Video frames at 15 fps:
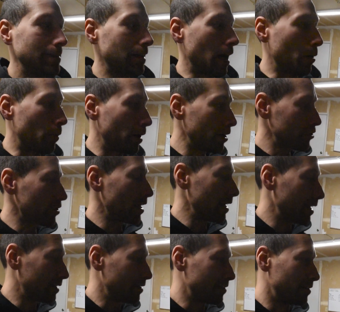I wanna try to
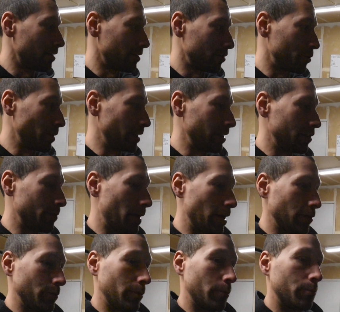get this done as quickly as
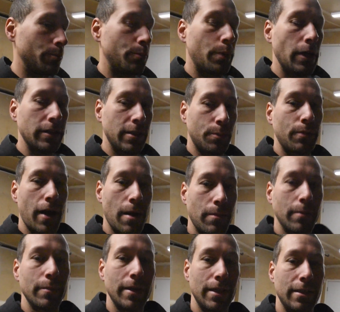possible. But the
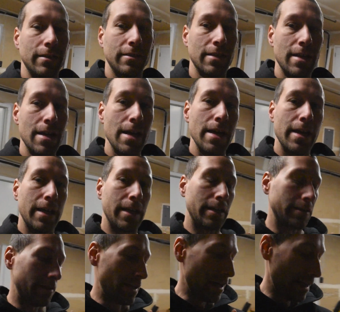problem is
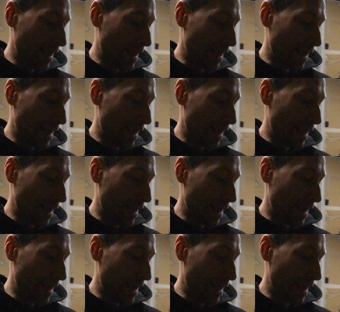in